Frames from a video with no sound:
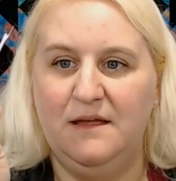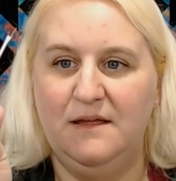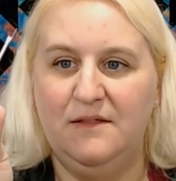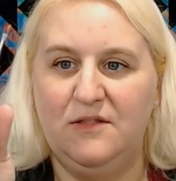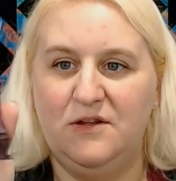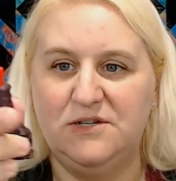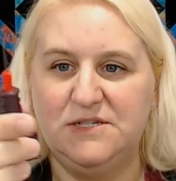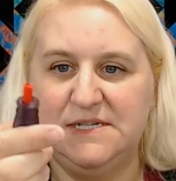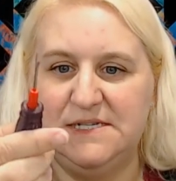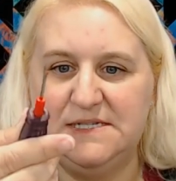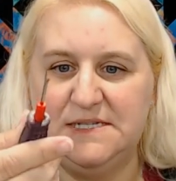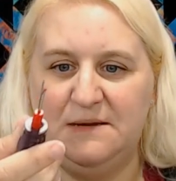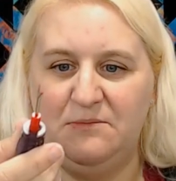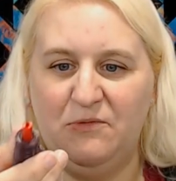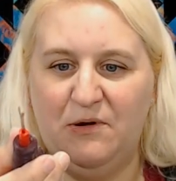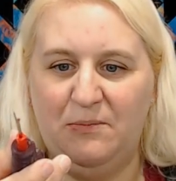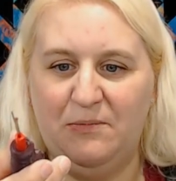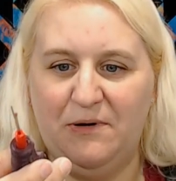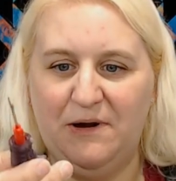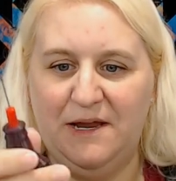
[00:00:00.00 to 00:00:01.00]
There's a seam
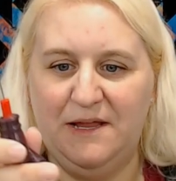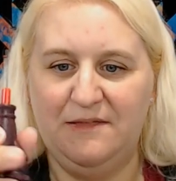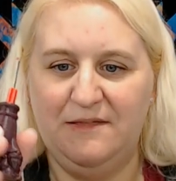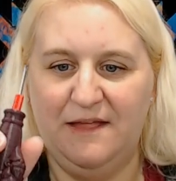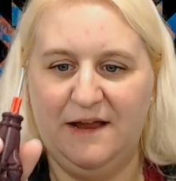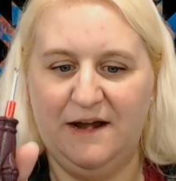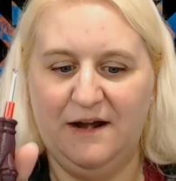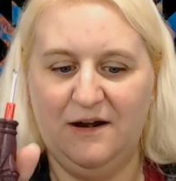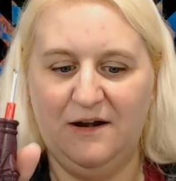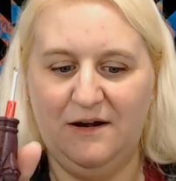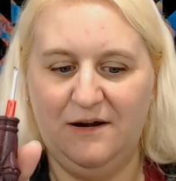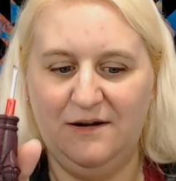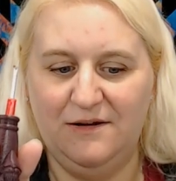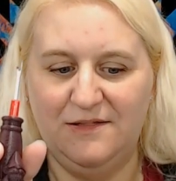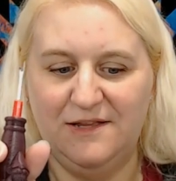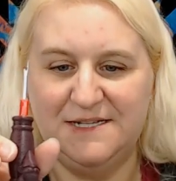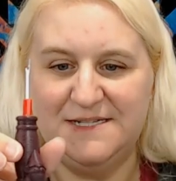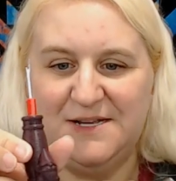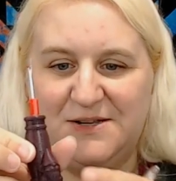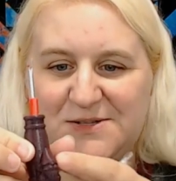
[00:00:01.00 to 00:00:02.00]
ripper in there.
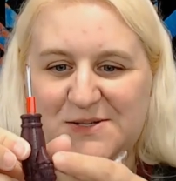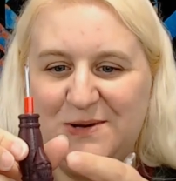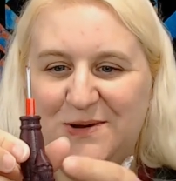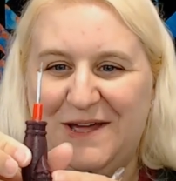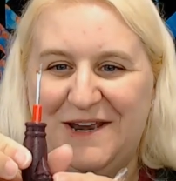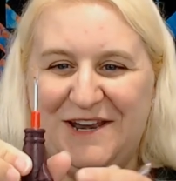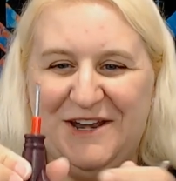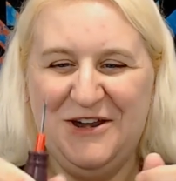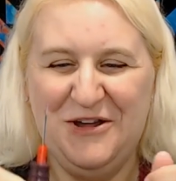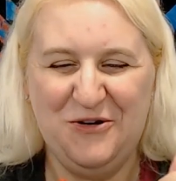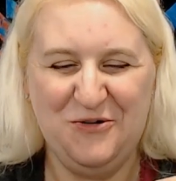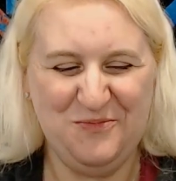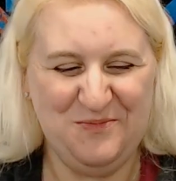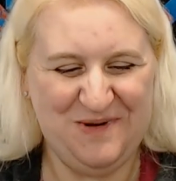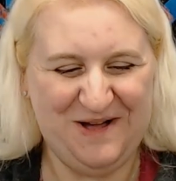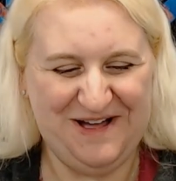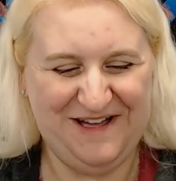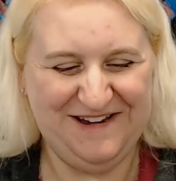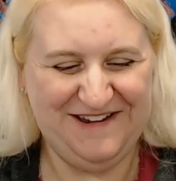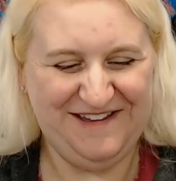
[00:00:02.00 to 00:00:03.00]
That's also got a gnome
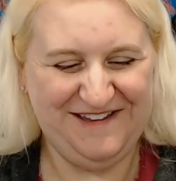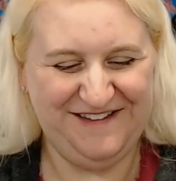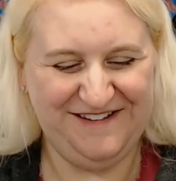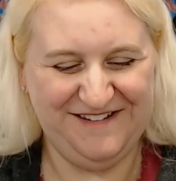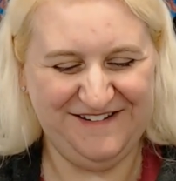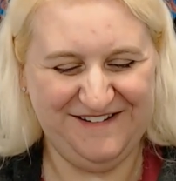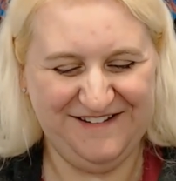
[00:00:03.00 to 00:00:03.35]
on it.